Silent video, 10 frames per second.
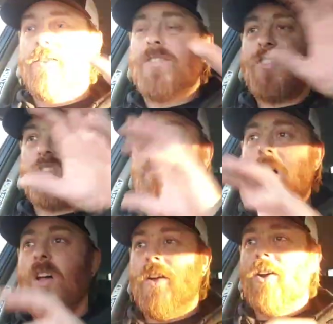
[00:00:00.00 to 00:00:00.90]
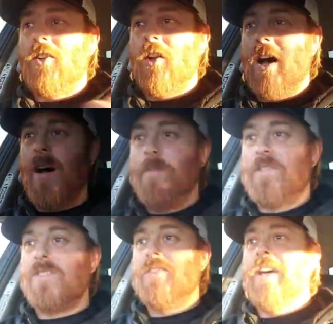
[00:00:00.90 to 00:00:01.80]
smaller
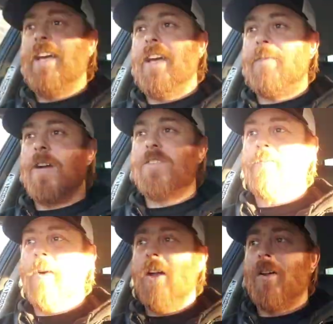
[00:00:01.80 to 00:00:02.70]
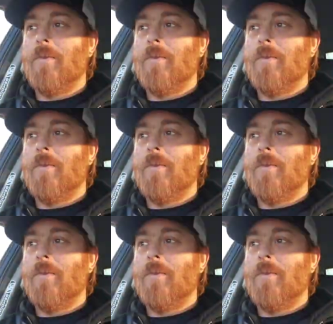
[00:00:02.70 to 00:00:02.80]
clubs that hit their smaller